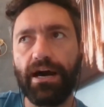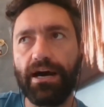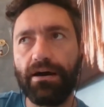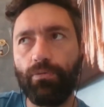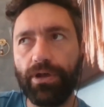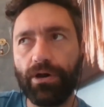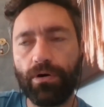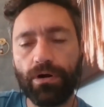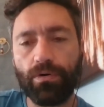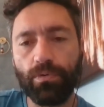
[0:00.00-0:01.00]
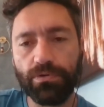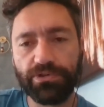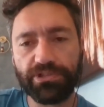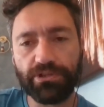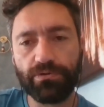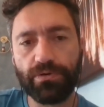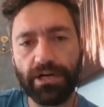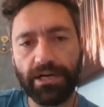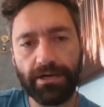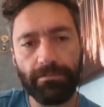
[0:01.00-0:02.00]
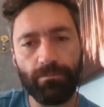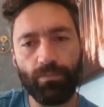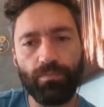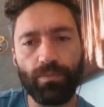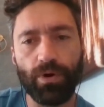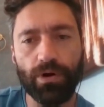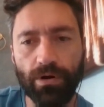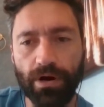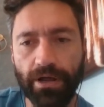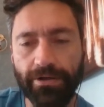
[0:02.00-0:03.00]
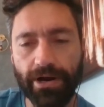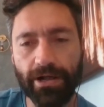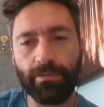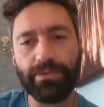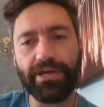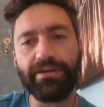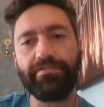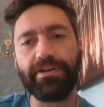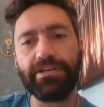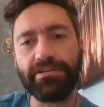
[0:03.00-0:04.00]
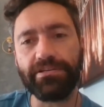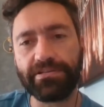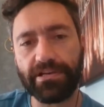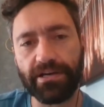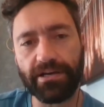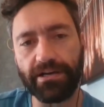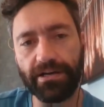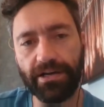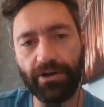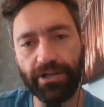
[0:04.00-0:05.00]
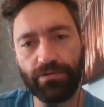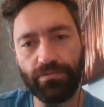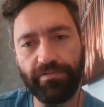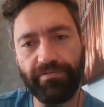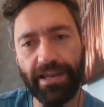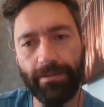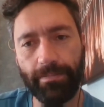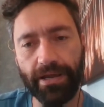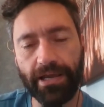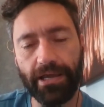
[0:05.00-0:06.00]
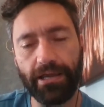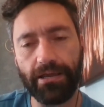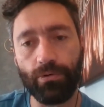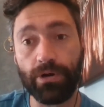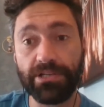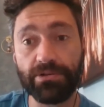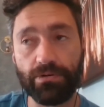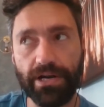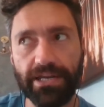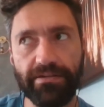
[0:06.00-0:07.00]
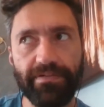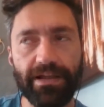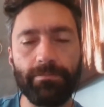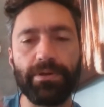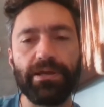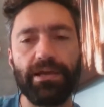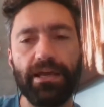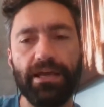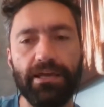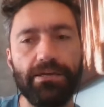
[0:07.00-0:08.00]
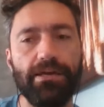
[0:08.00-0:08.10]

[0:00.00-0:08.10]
we are also our other Elm dev is going to develop or is already developing a